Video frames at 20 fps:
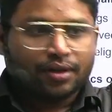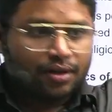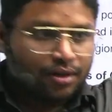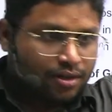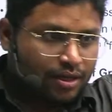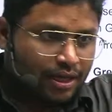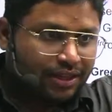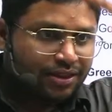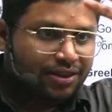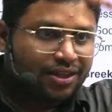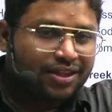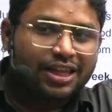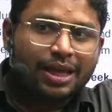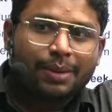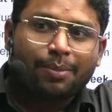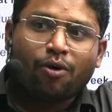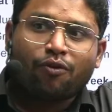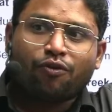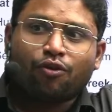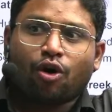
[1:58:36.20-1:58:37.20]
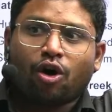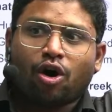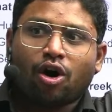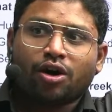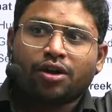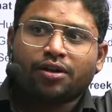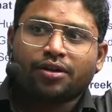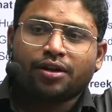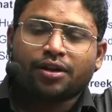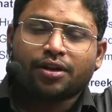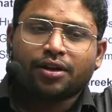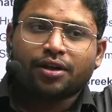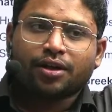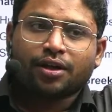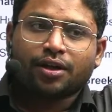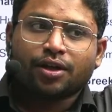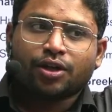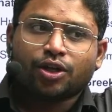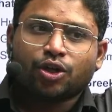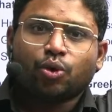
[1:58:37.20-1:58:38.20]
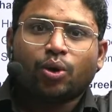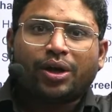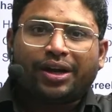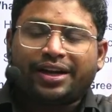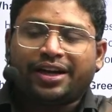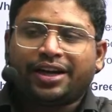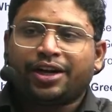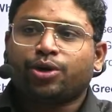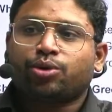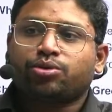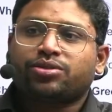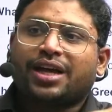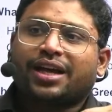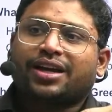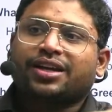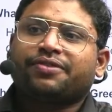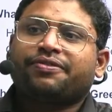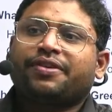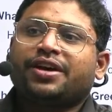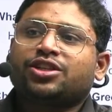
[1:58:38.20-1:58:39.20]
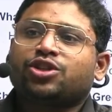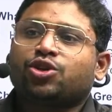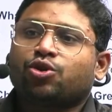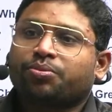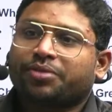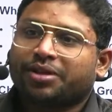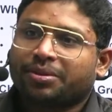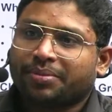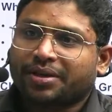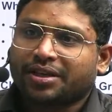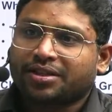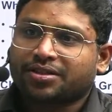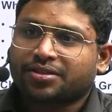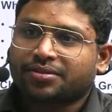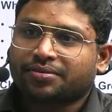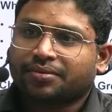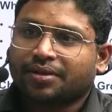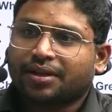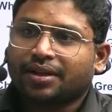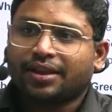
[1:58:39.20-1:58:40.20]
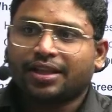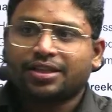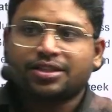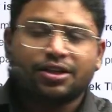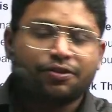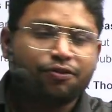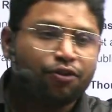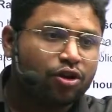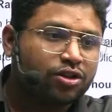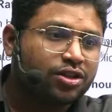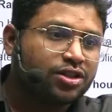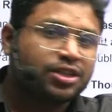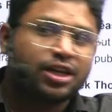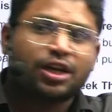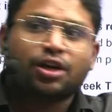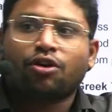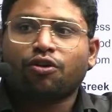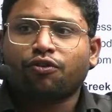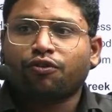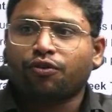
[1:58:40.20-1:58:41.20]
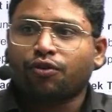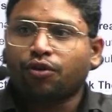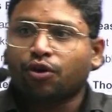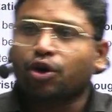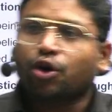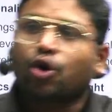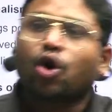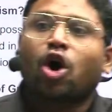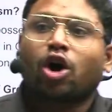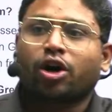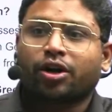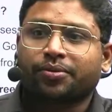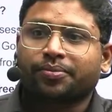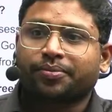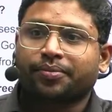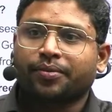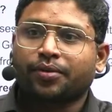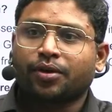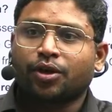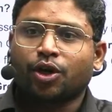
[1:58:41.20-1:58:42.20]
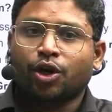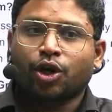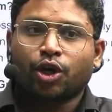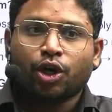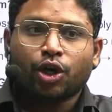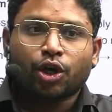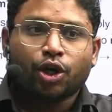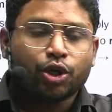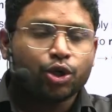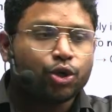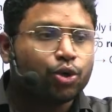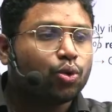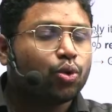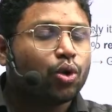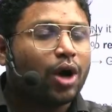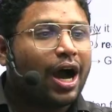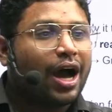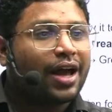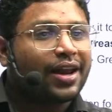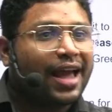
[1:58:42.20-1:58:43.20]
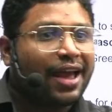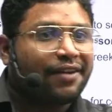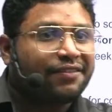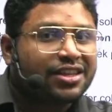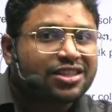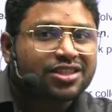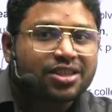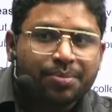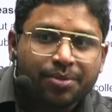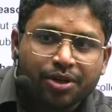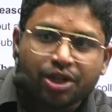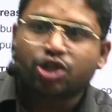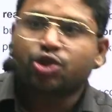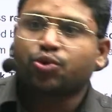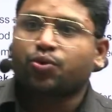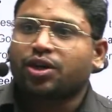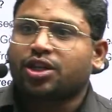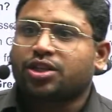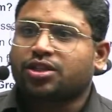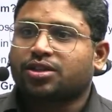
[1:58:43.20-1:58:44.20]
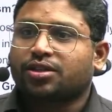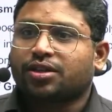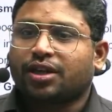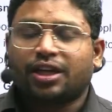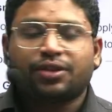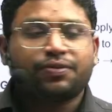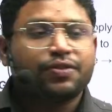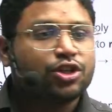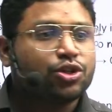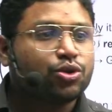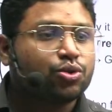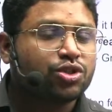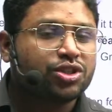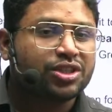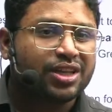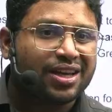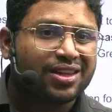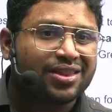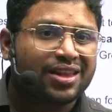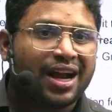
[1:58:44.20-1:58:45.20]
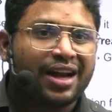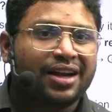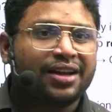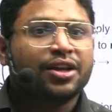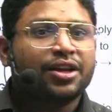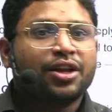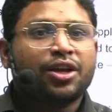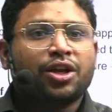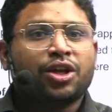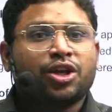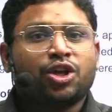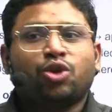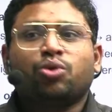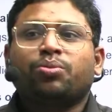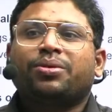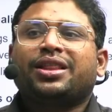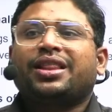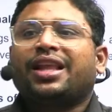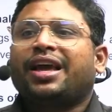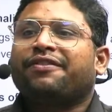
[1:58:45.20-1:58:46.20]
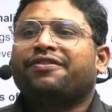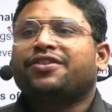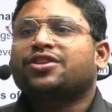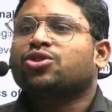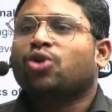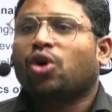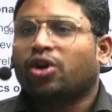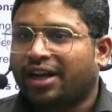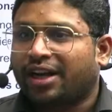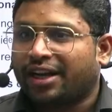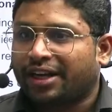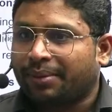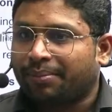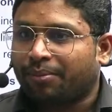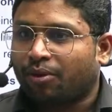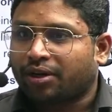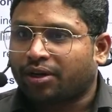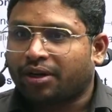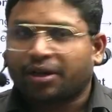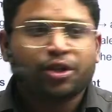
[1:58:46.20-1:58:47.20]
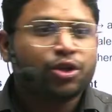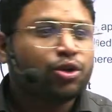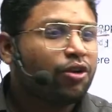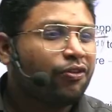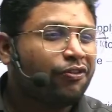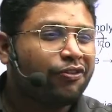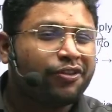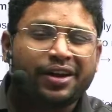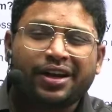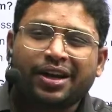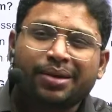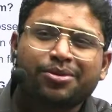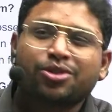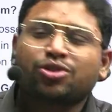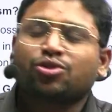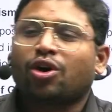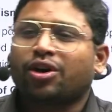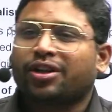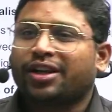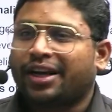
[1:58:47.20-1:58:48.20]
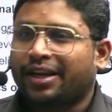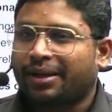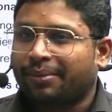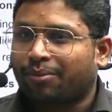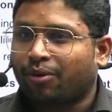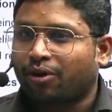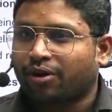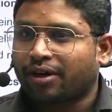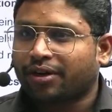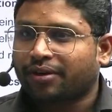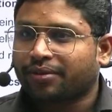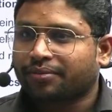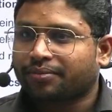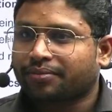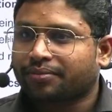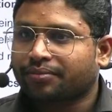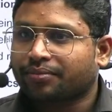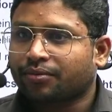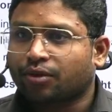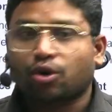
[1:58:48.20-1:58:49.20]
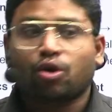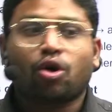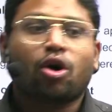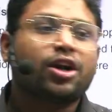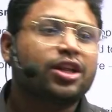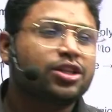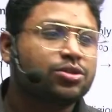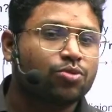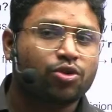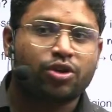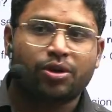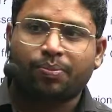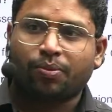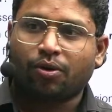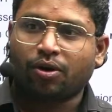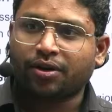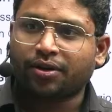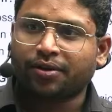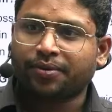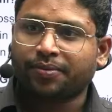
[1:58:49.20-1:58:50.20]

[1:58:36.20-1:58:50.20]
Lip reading: In the name of God, you are ready to sacrifice human beings. Let's say for the sake of God, you are having some rituals in which you say that human life is not that important, your freedom is not that important, God is more important.